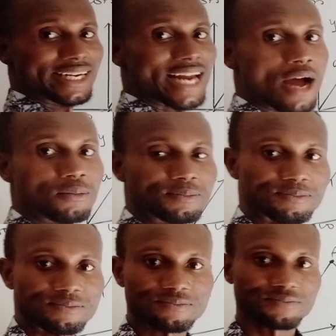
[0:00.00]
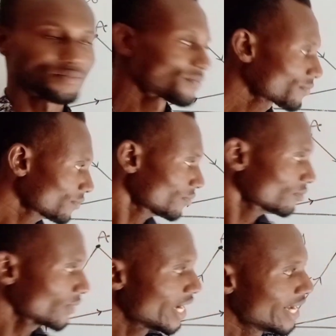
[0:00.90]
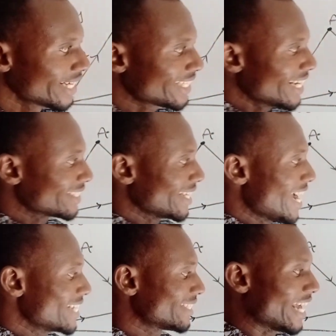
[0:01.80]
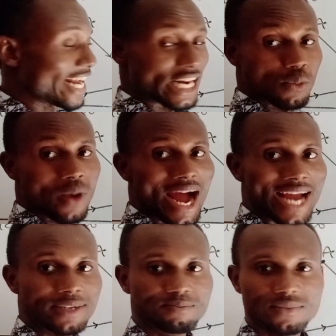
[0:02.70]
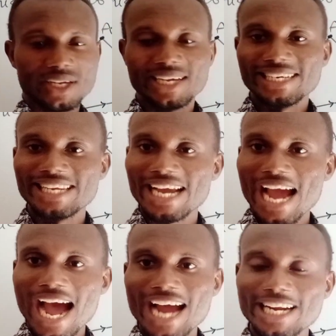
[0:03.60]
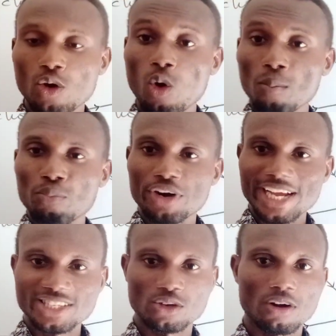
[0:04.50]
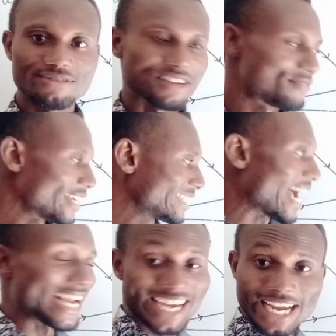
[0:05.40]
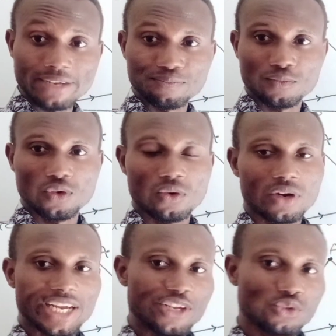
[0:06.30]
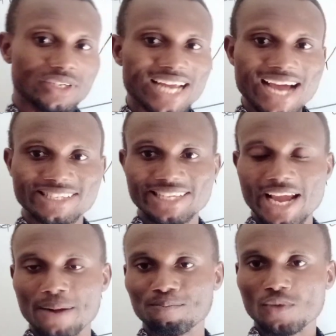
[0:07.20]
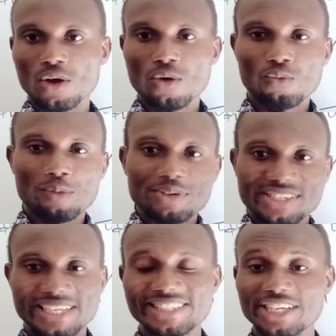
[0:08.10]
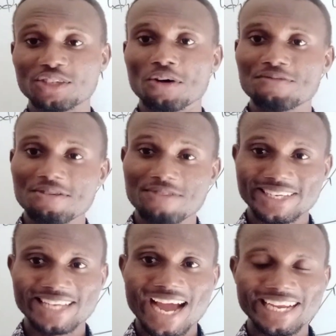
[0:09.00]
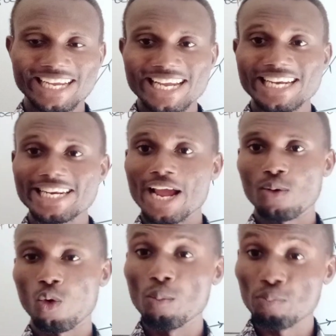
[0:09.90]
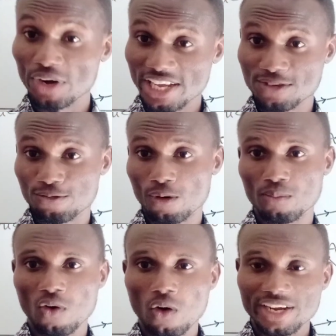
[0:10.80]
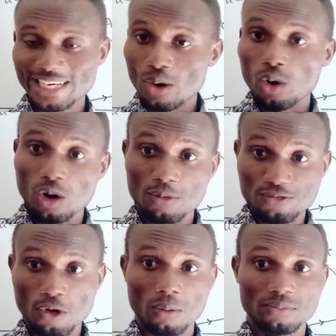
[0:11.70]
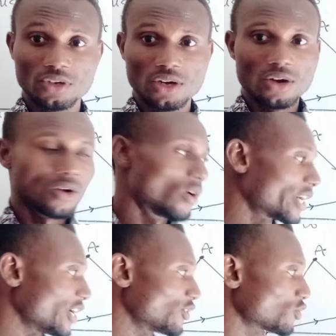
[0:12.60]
Now this S and the Y, they are the components of the vector A, okay. So that's the representation of a vector in the component form or in the column form, okay.